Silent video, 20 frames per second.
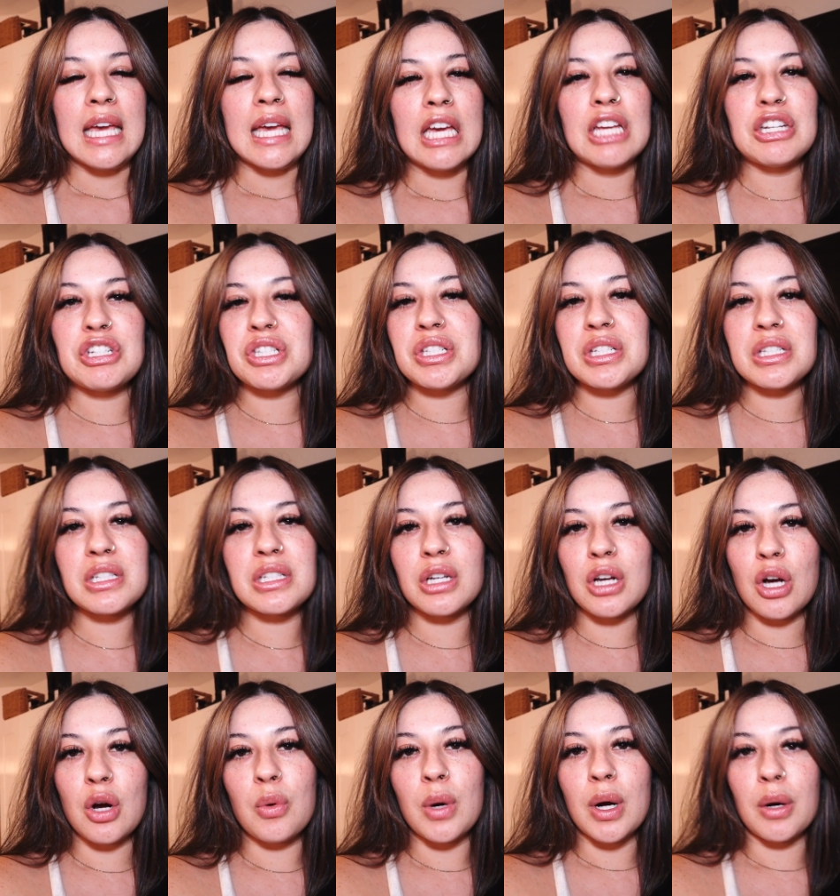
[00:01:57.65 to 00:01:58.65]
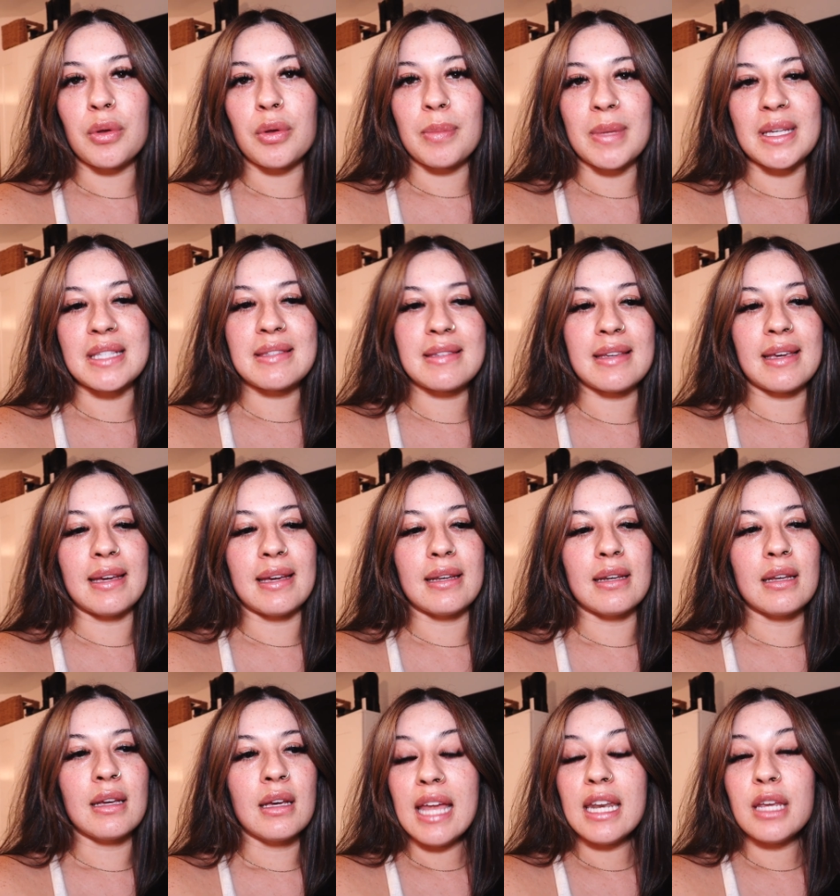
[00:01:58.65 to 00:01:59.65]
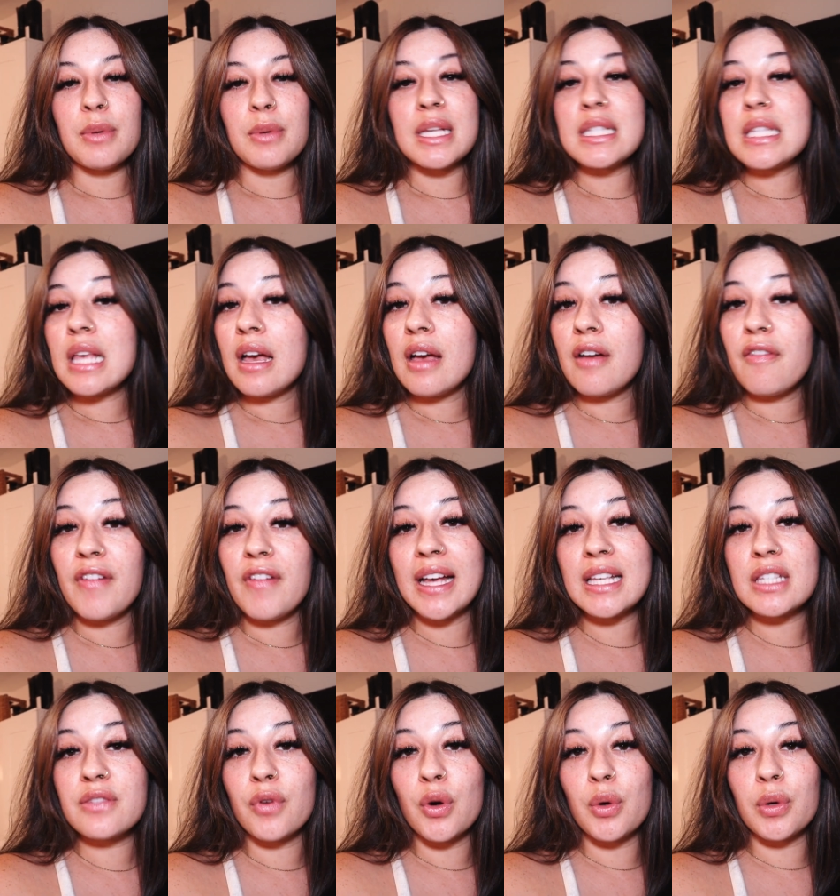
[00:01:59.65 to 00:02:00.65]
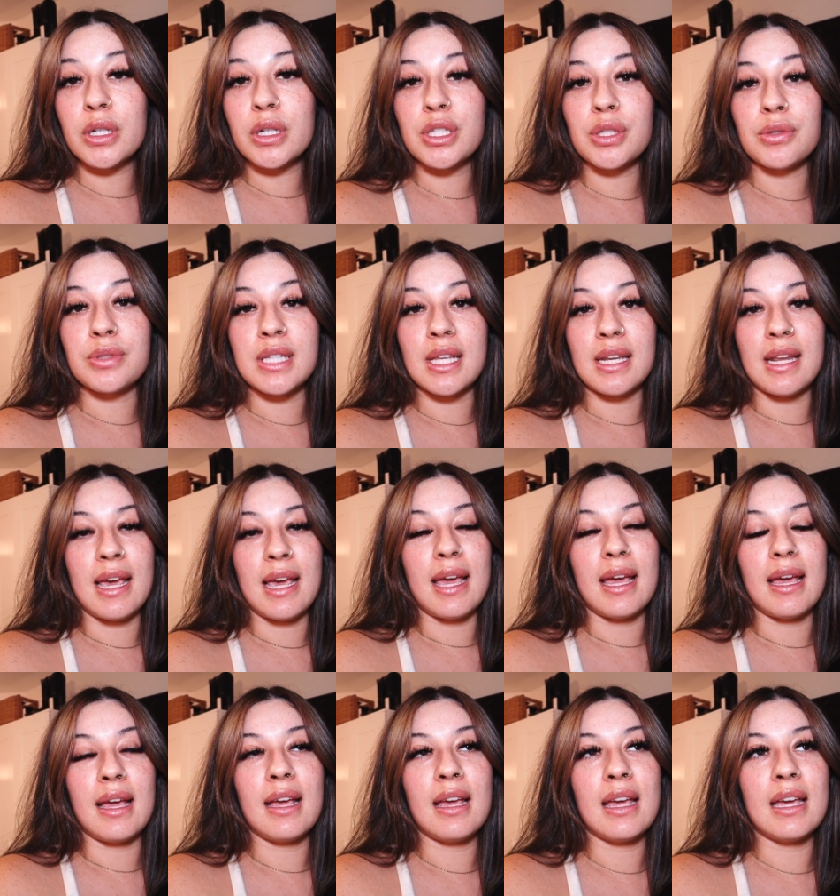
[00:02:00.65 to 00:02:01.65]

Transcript: it just doesn't go well with my skin. Anyways, fast forward to today.